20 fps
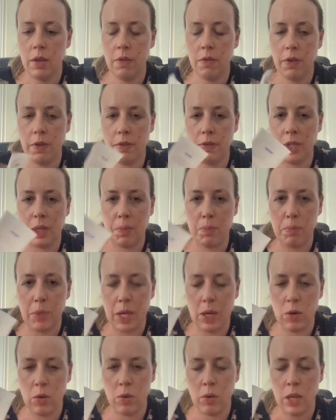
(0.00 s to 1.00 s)
15
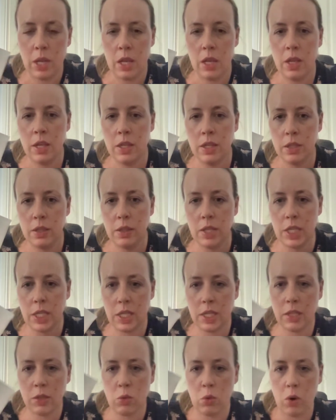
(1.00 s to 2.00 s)
ml.
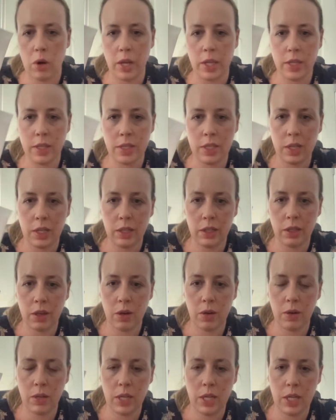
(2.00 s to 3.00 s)
This is quite
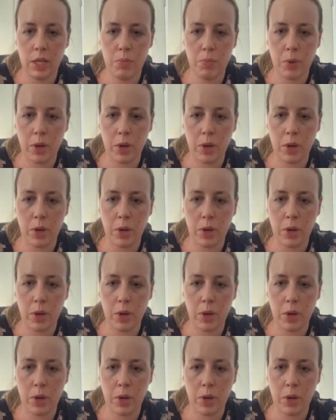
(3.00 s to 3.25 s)
silicone-y,